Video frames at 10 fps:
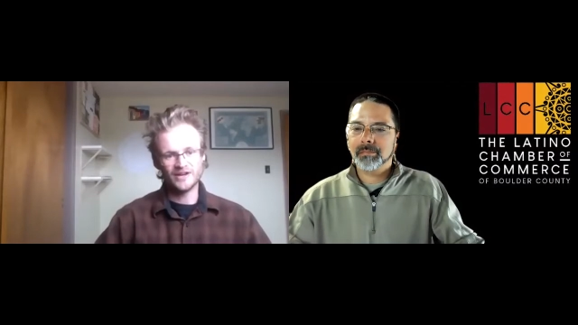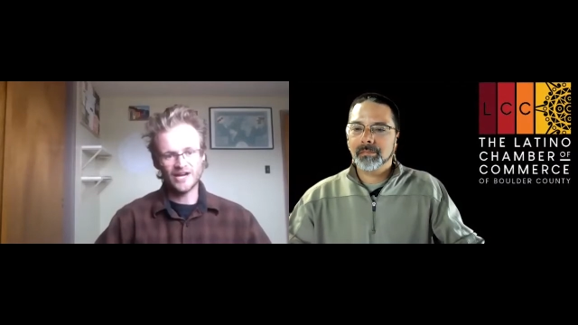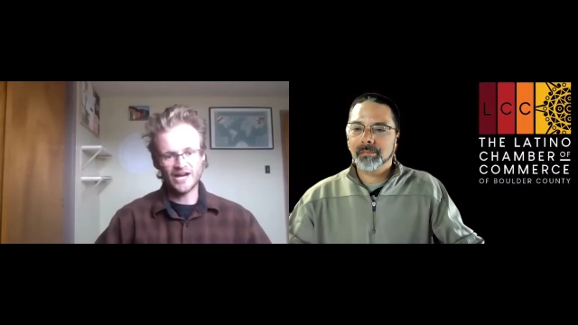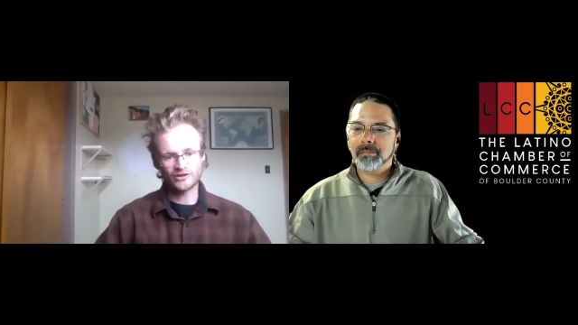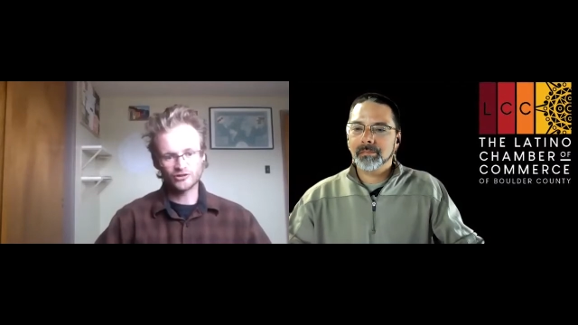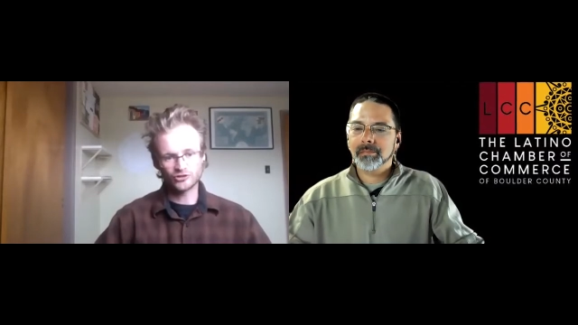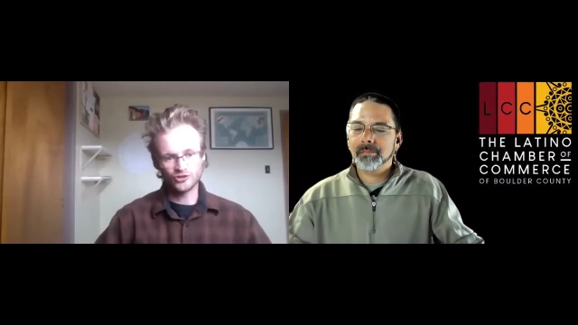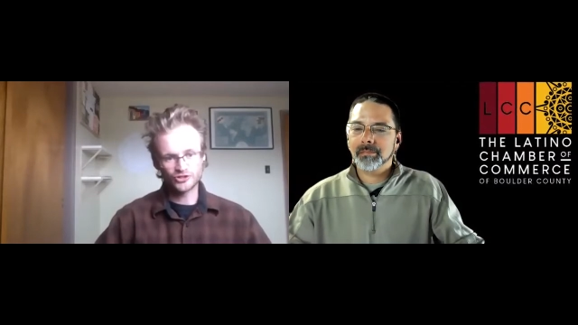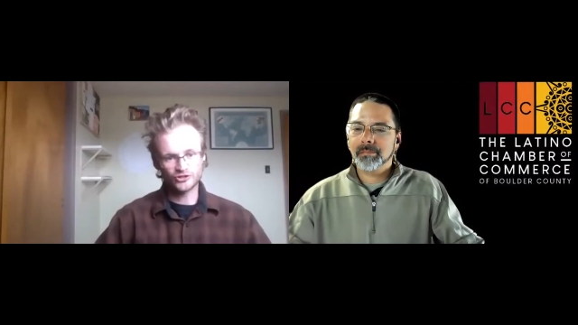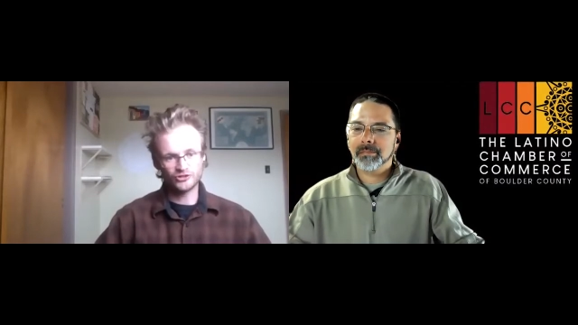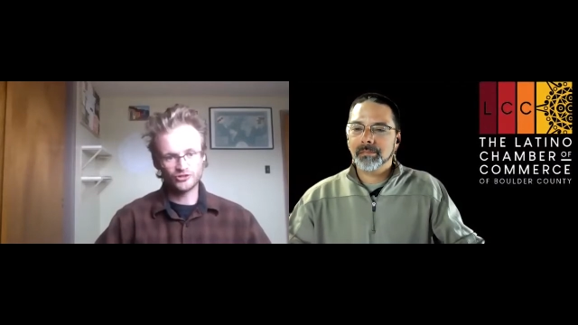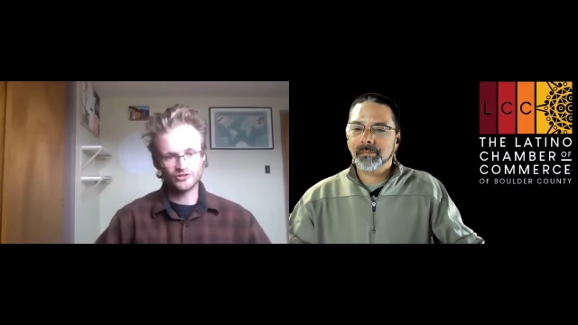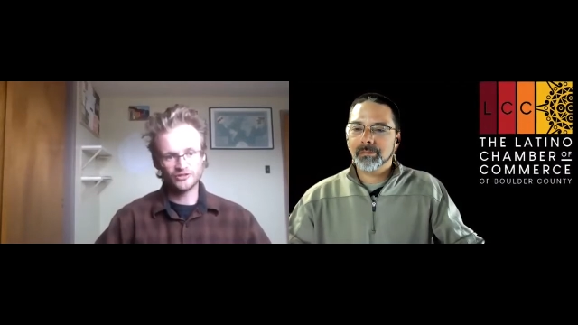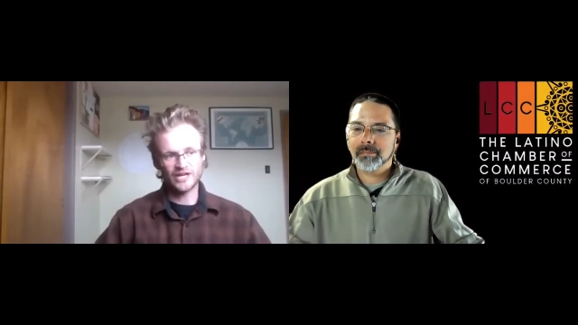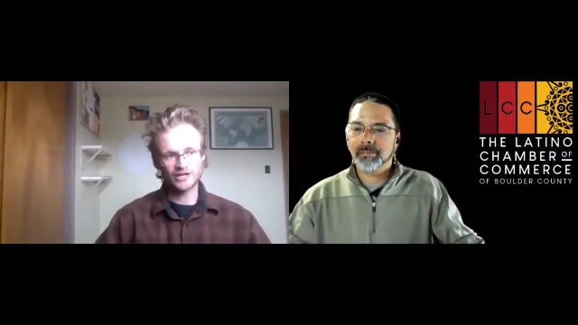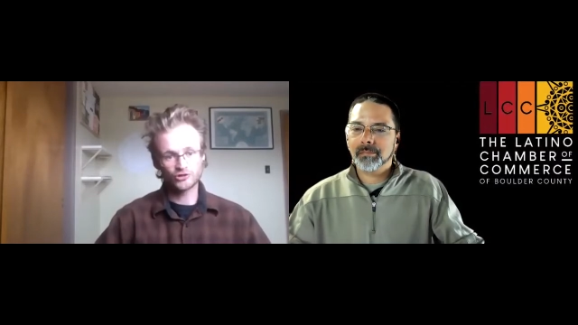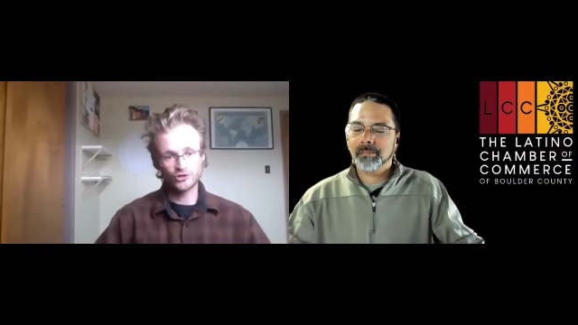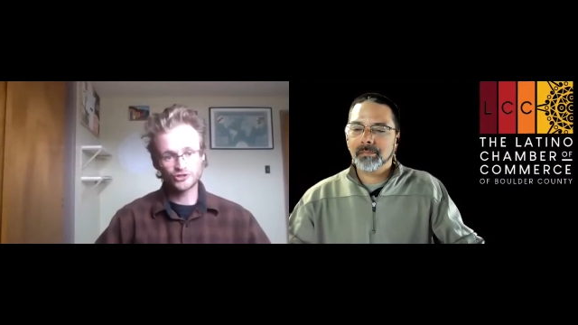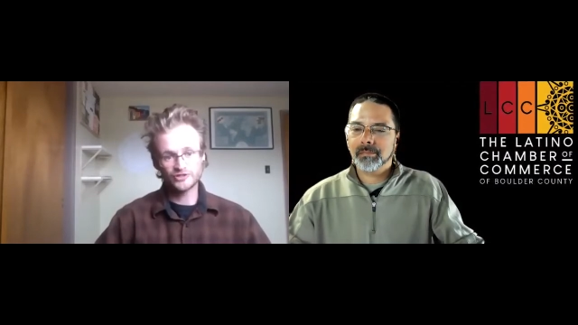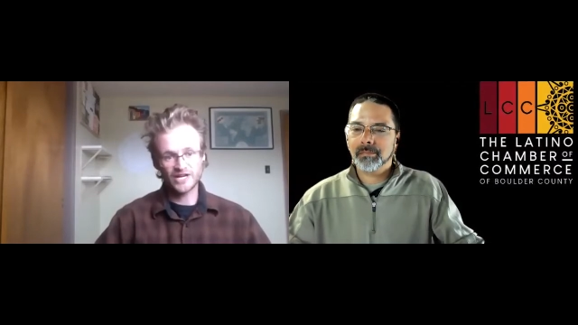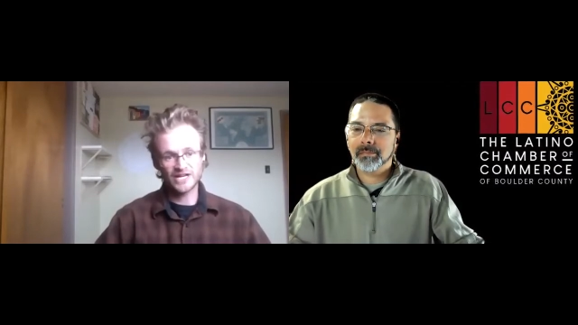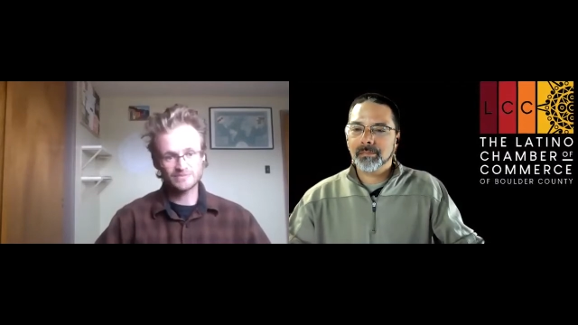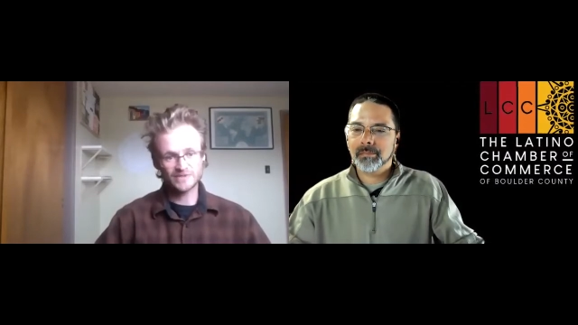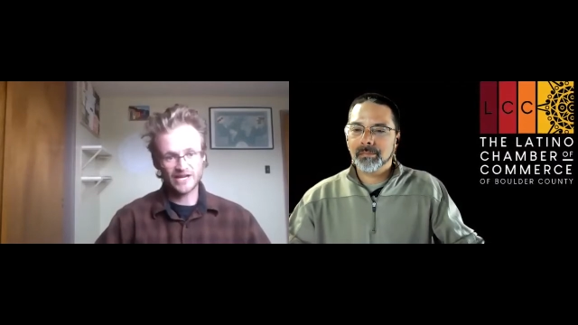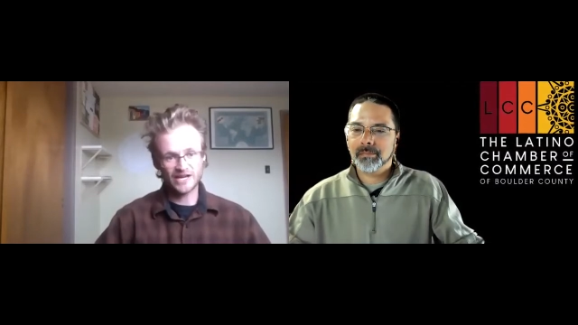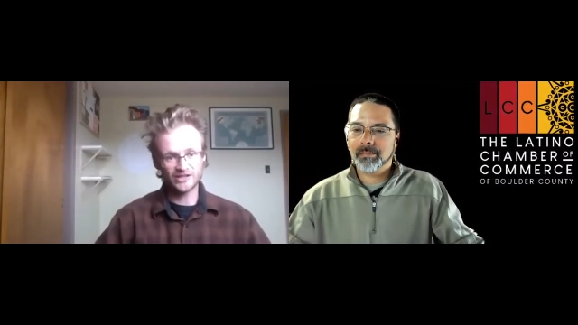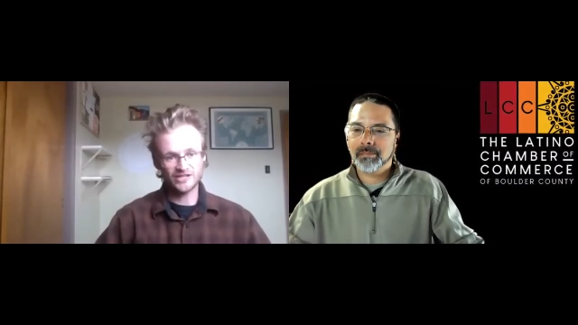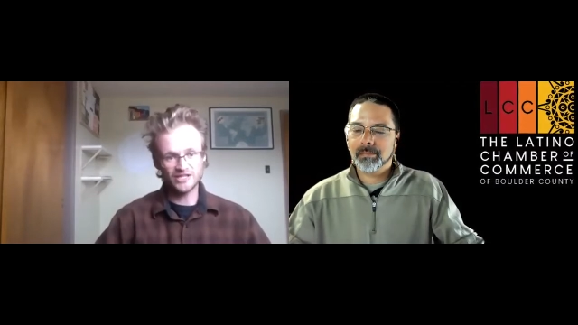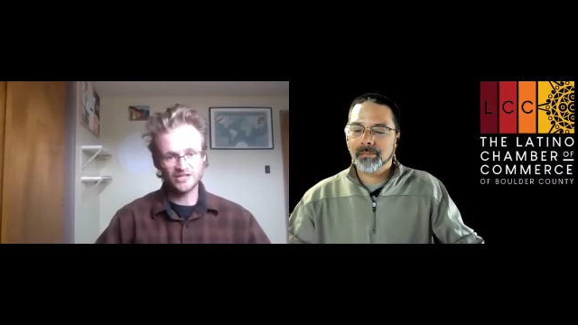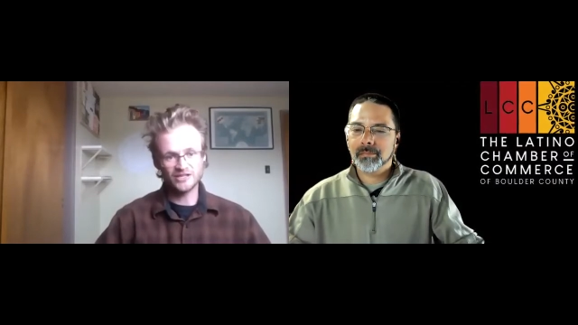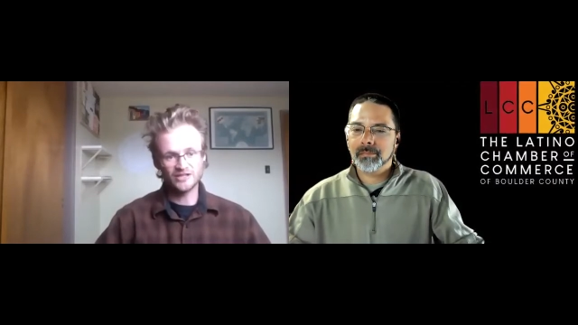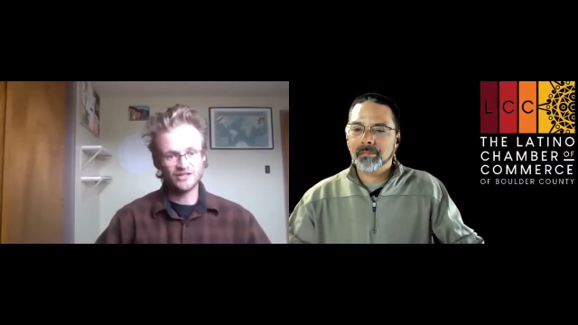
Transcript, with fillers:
Speaker 1: agricultural agriculture to hospitality